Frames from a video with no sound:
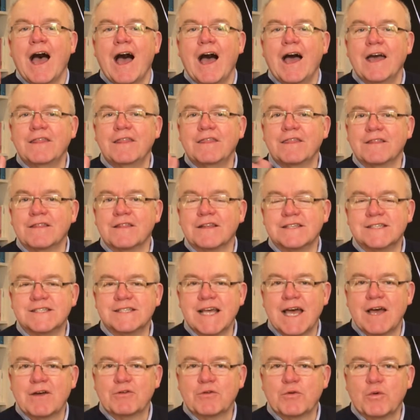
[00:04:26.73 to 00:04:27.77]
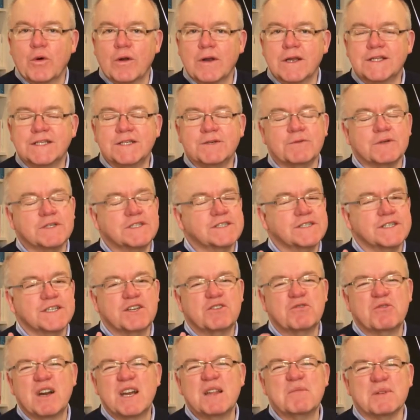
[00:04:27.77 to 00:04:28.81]
I think the sound quality, which is
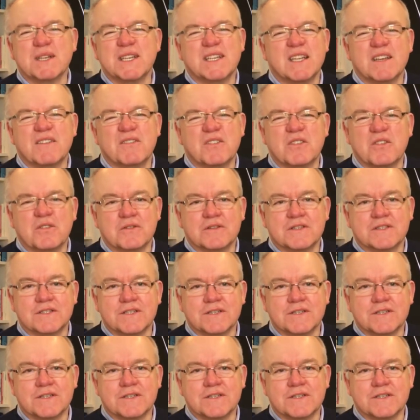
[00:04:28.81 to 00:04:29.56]
incredibly difficult